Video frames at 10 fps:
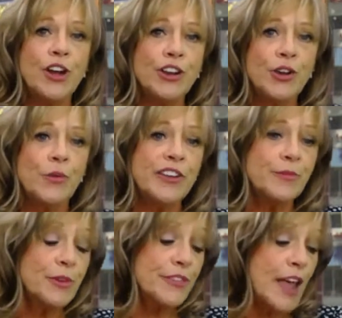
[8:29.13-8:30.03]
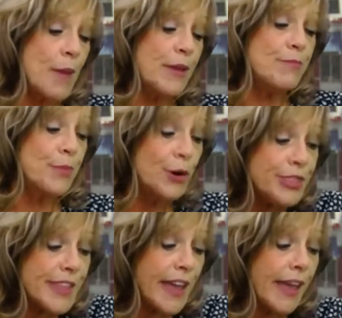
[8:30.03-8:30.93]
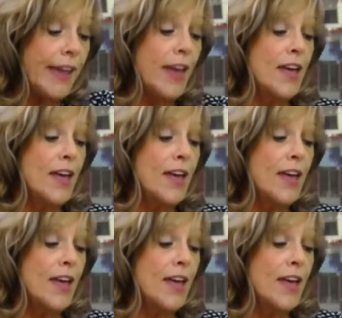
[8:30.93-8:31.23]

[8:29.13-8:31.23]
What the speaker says: who whispers happy birthday